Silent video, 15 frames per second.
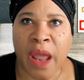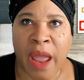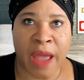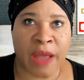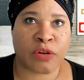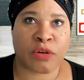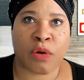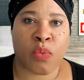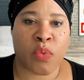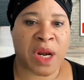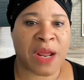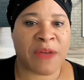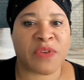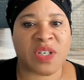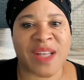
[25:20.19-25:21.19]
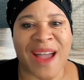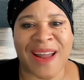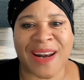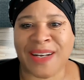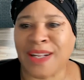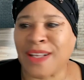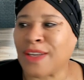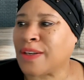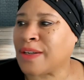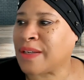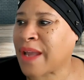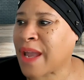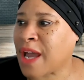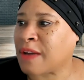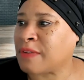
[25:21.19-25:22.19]
and or whatever talent he
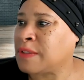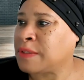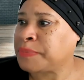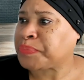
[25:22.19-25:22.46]
could have.